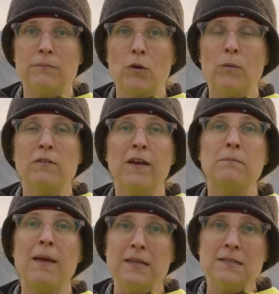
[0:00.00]
we've had
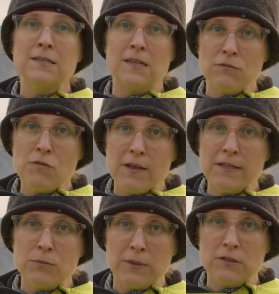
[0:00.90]
many successful
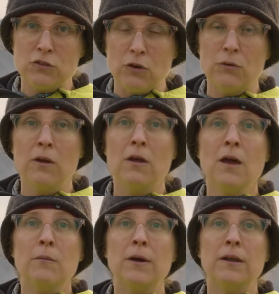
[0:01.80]
flights with this drone,
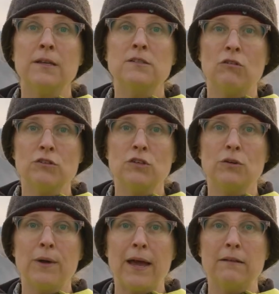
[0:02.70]
but it's
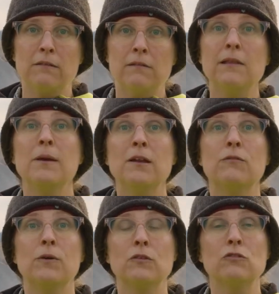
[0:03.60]
also at the limit of
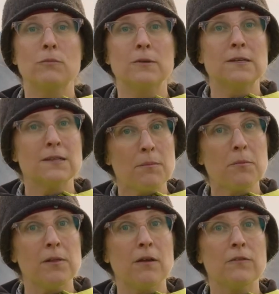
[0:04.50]
what the drone is capable of.